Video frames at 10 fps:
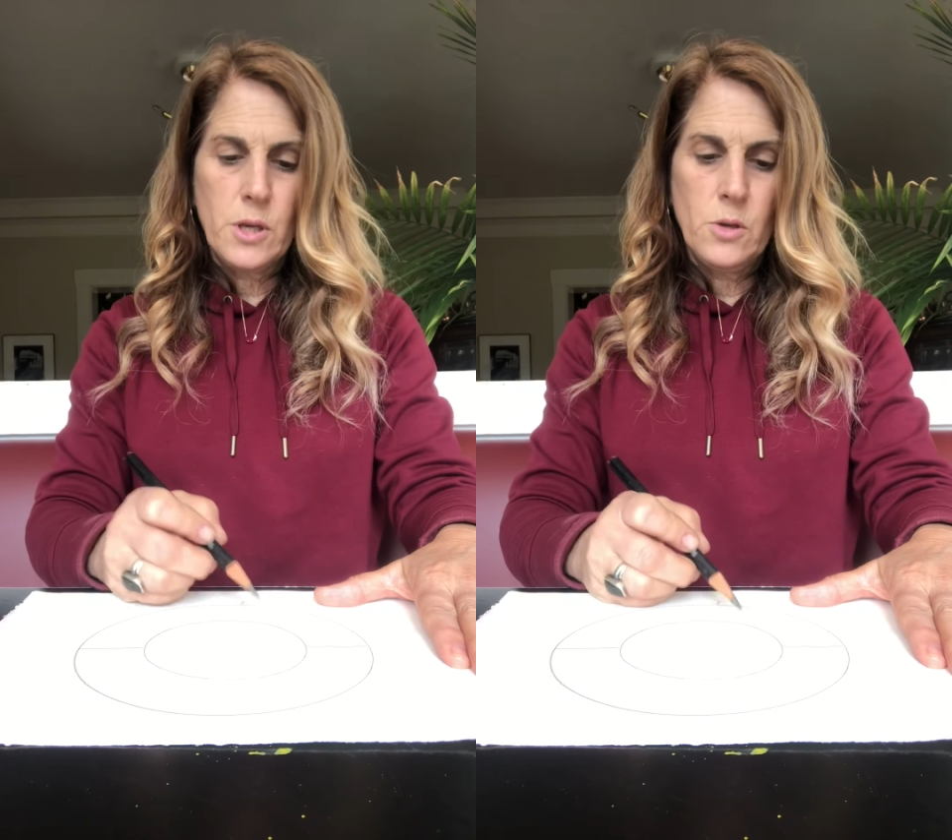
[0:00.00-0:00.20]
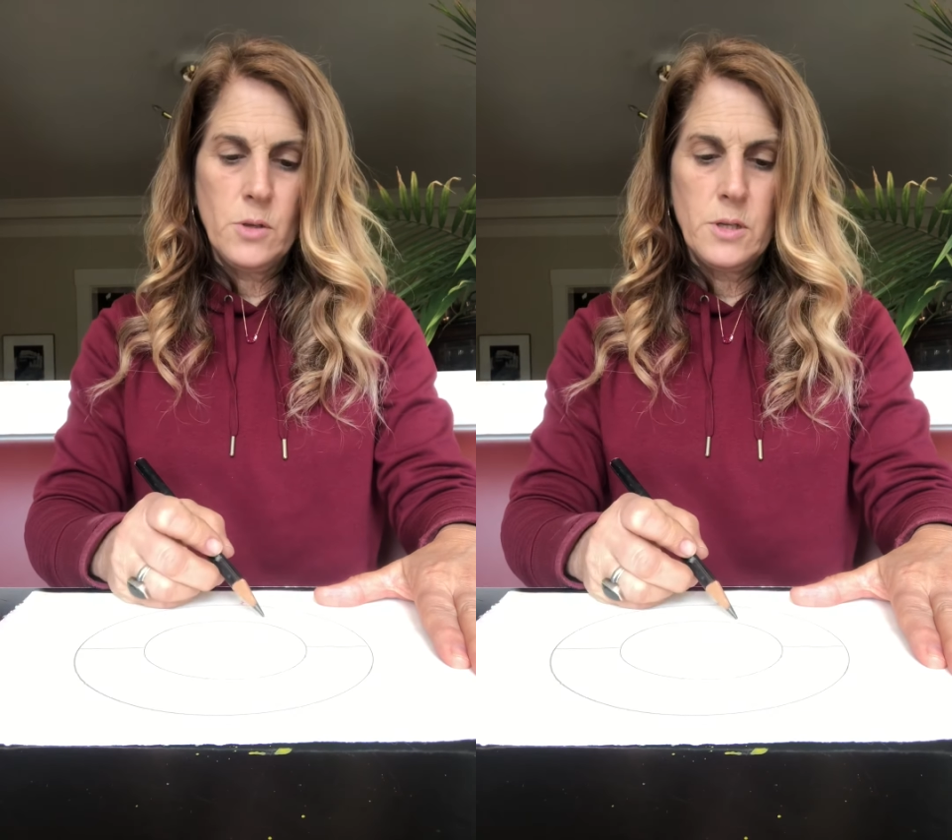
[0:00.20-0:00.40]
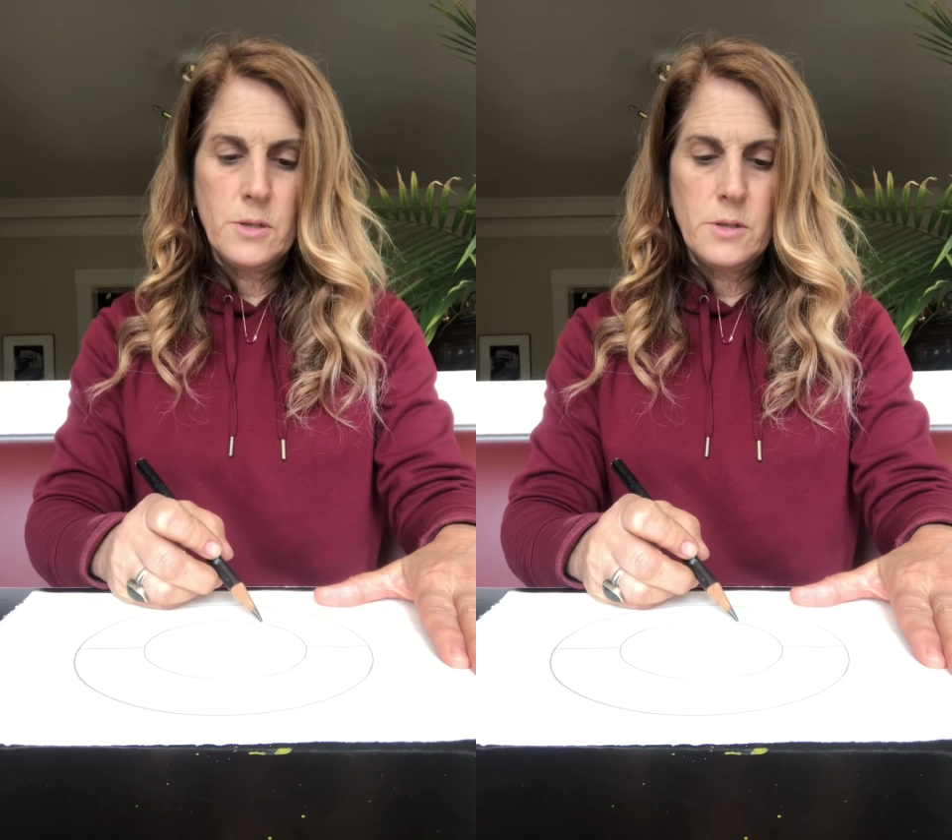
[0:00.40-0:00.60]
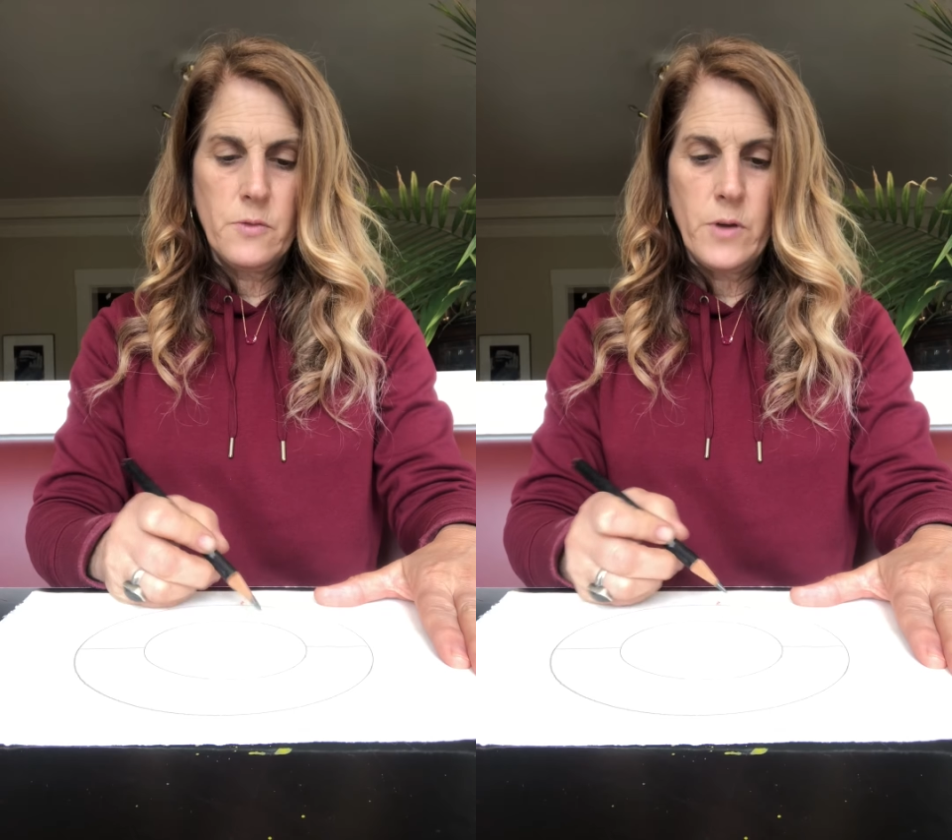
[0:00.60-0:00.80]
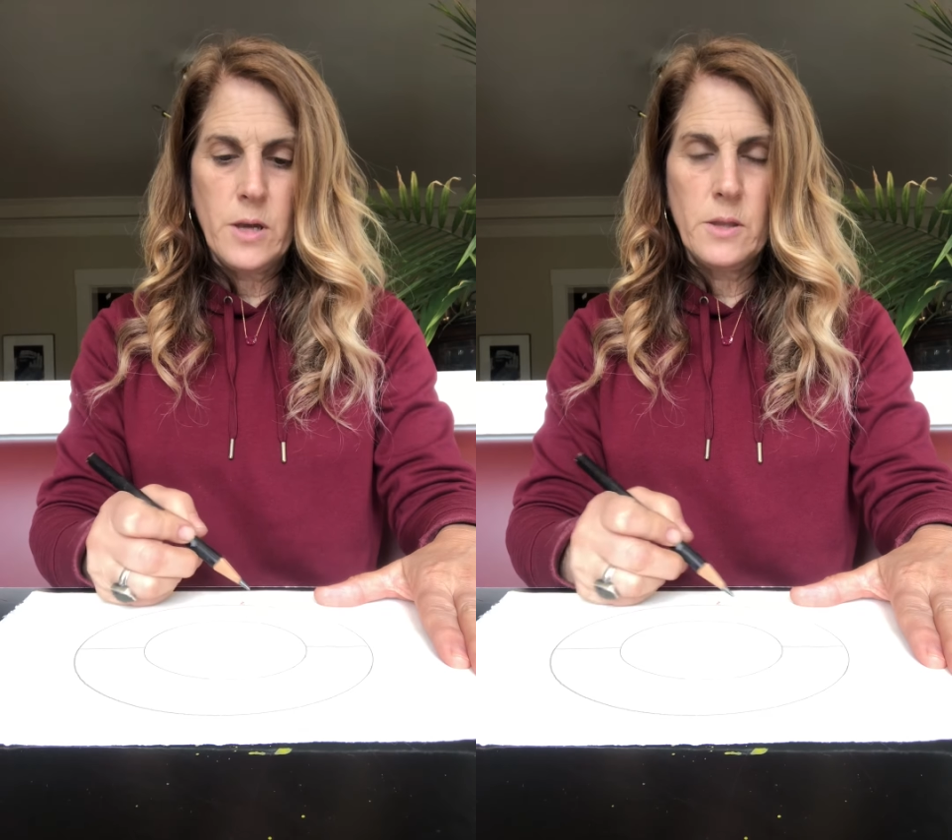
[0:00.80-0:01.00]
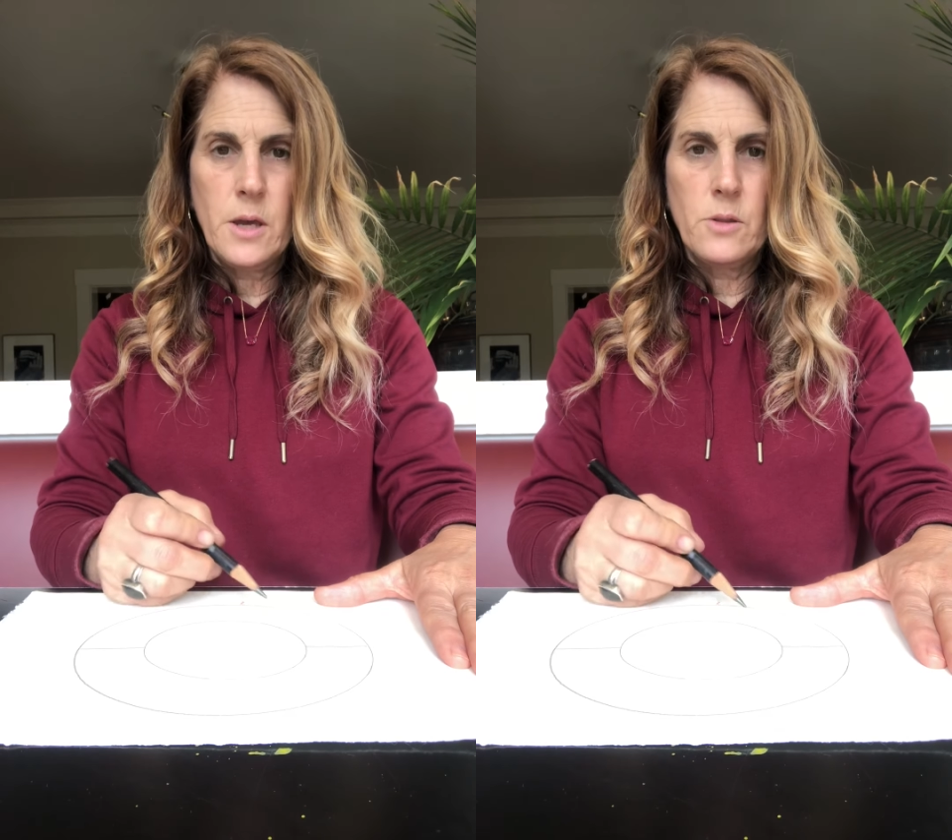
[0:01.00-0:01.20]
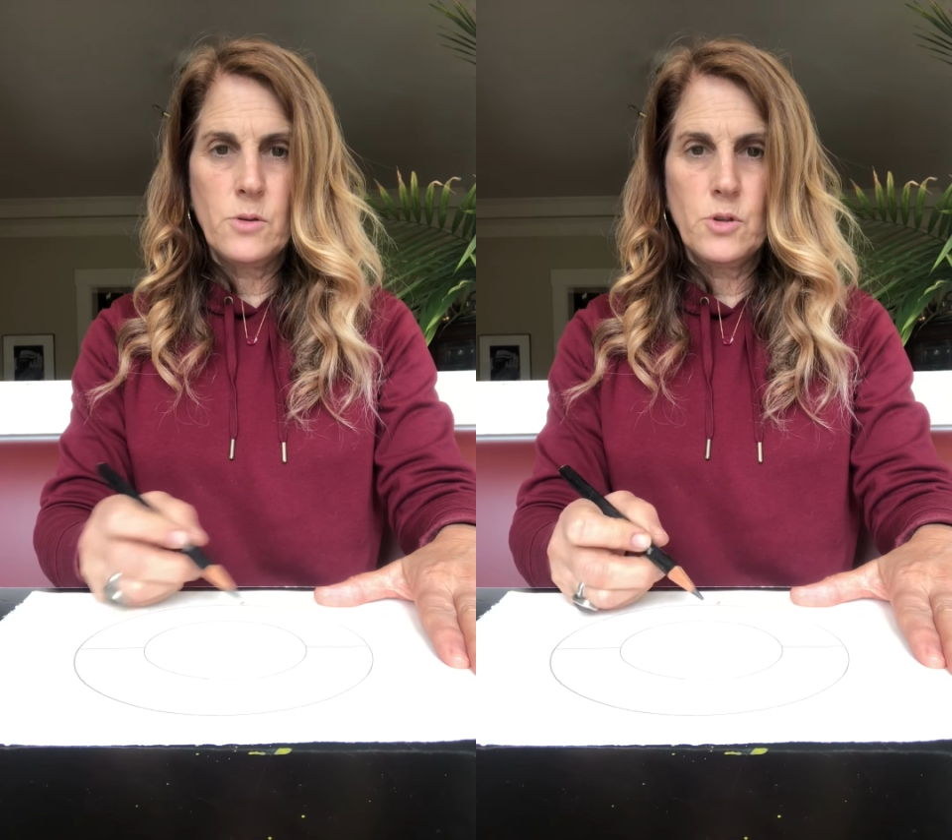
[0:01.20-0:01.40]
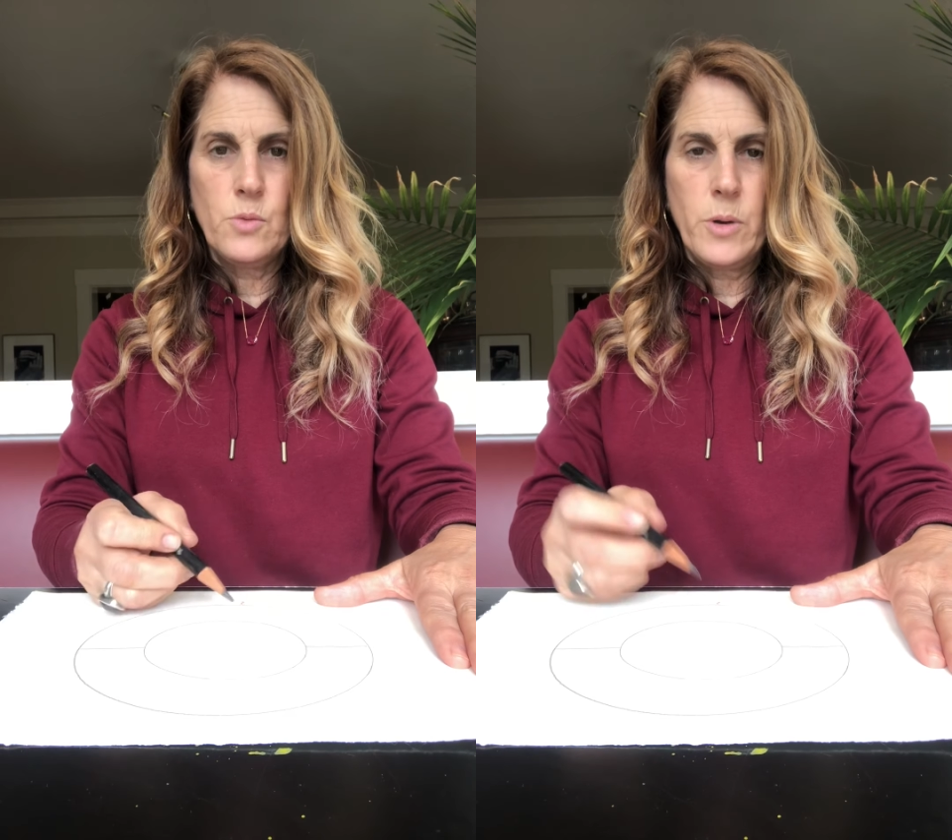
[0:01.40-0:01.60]
You need to divide the other
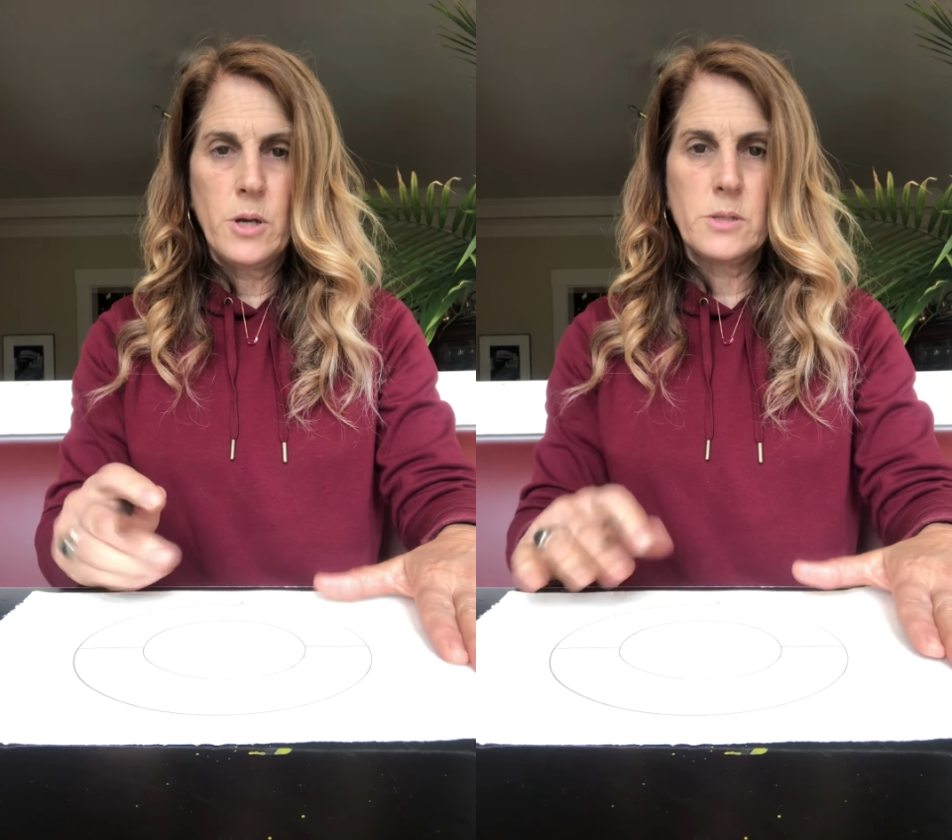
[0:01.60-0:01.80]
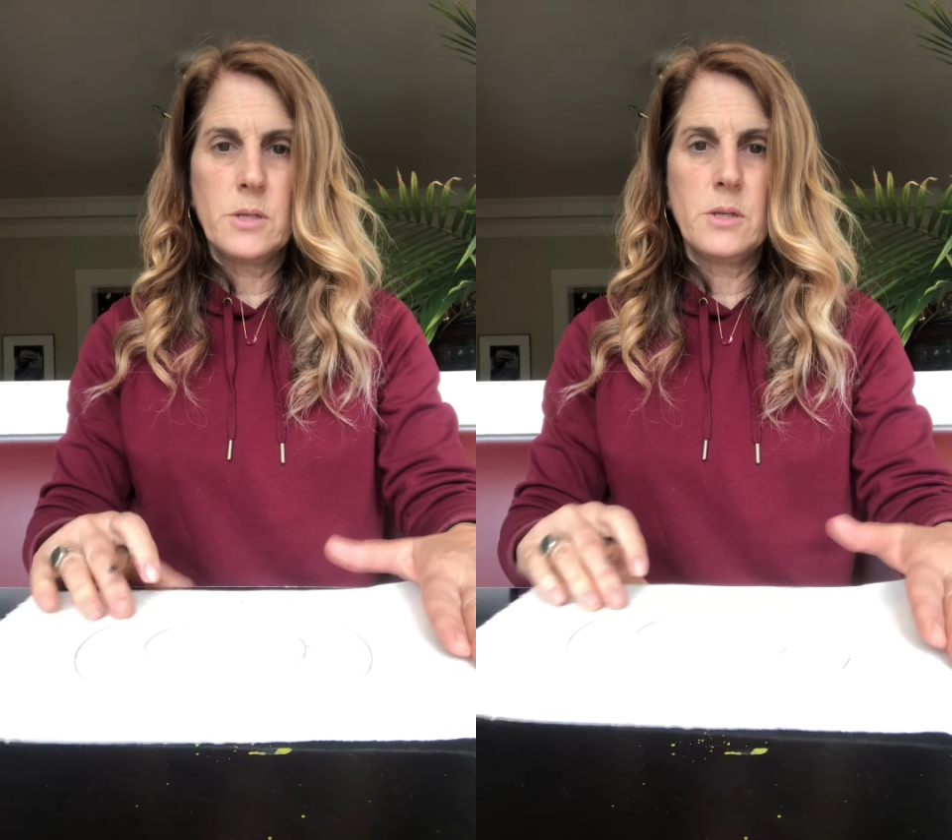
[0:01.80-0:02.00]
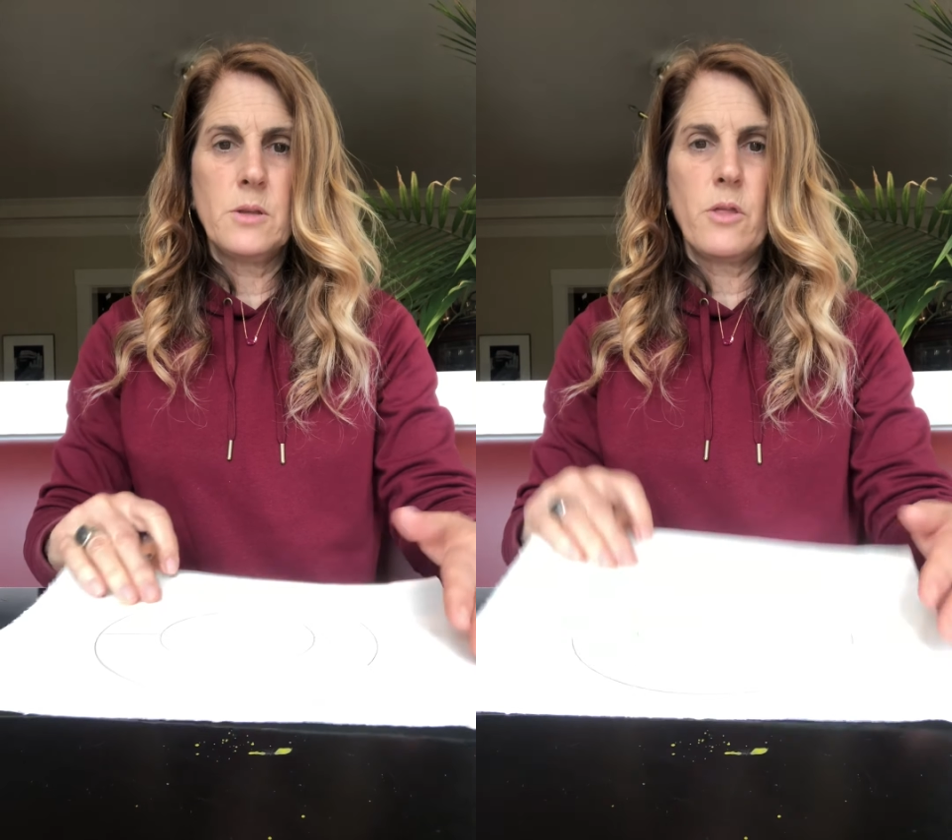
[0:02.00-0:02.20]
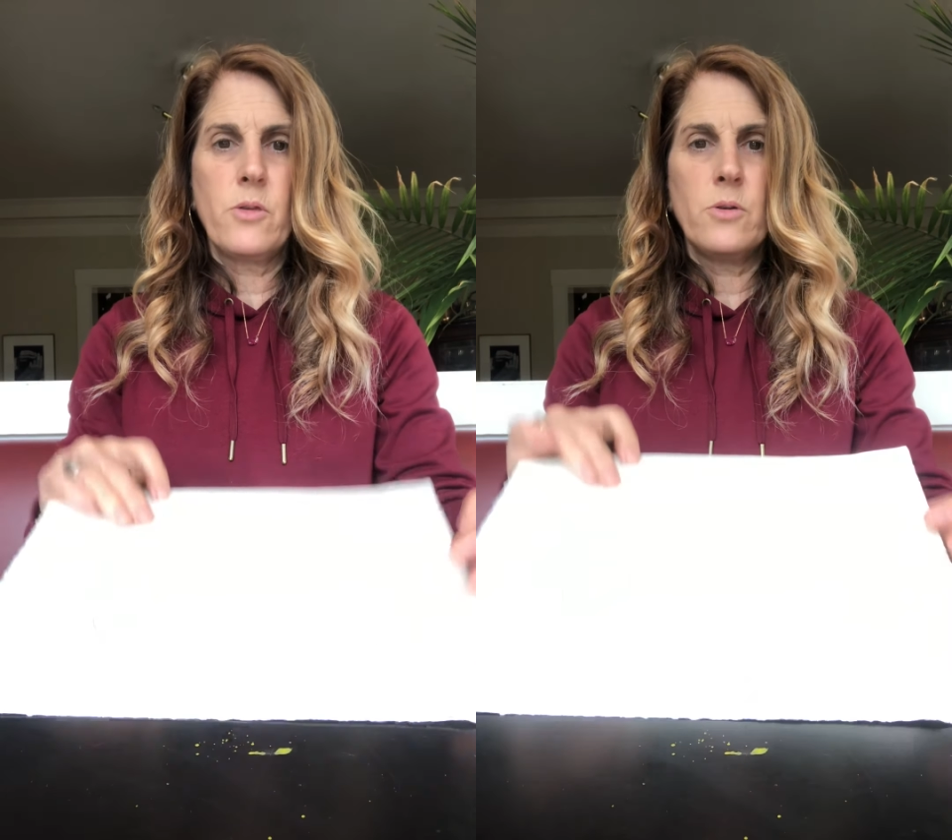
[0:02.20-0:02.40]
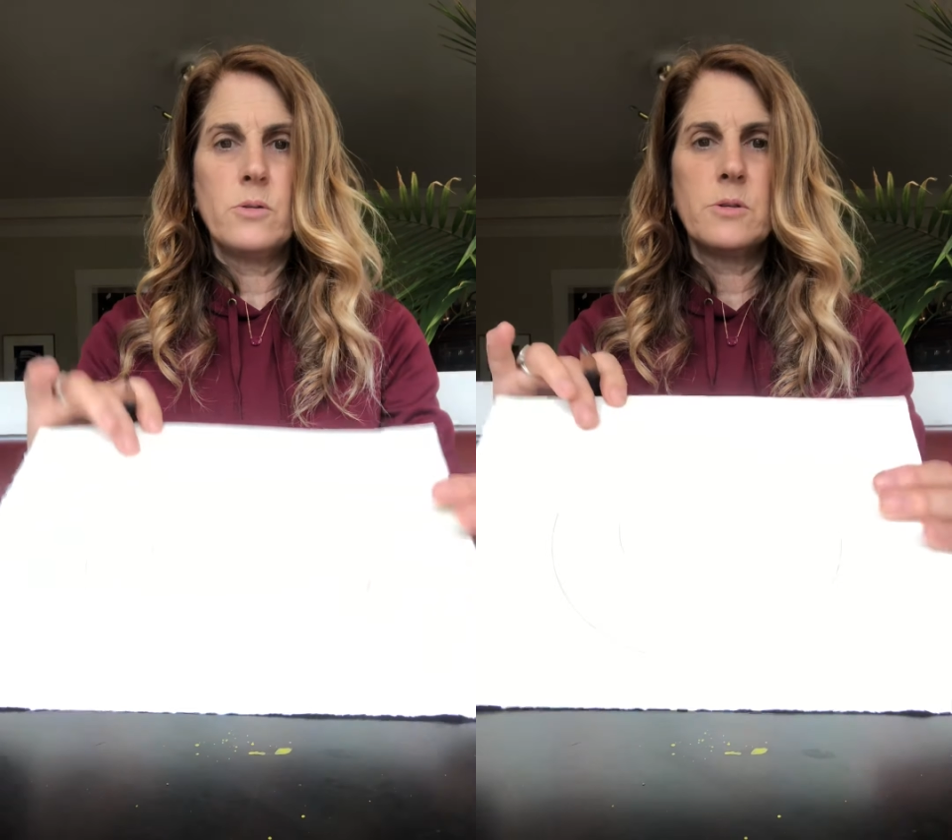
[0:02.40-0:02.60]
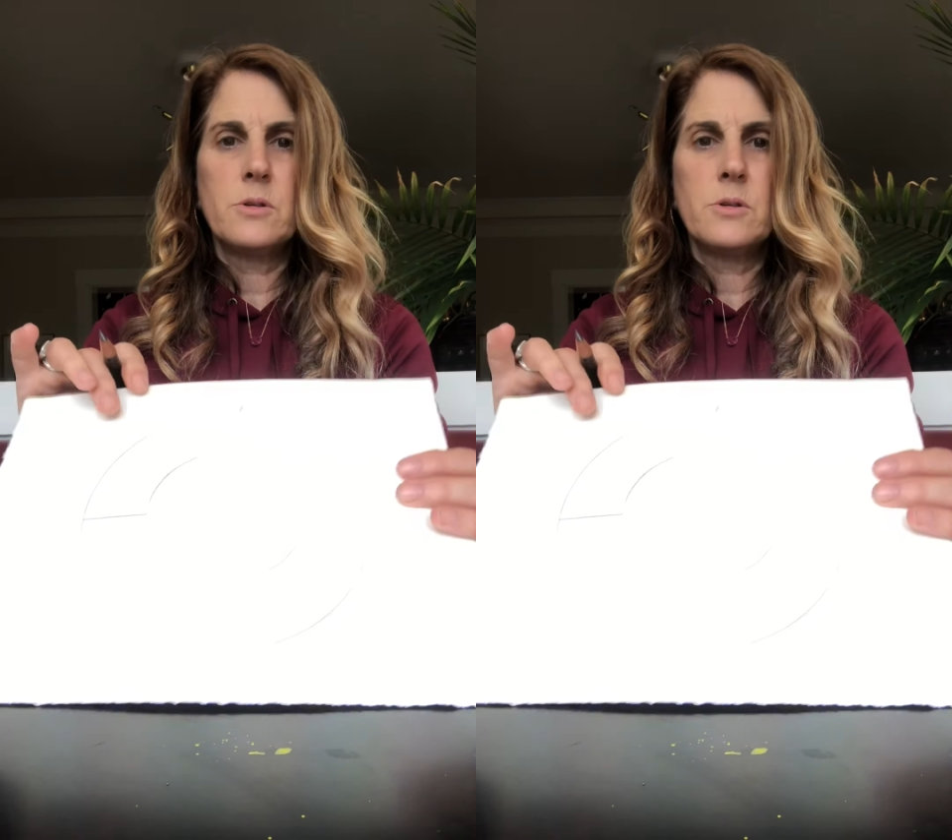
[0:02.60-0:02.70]
two parts into thirds.